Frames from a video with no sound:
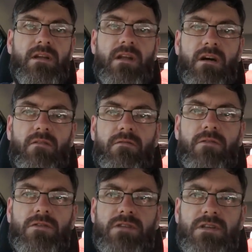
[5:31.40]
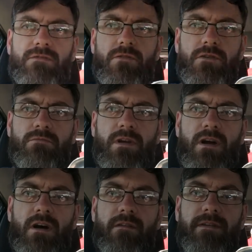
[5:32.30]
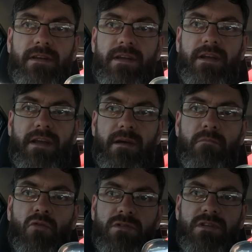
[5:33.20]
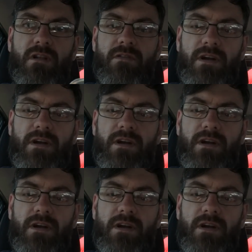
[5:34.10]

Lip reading: Now, first things first, we have yet again more silver,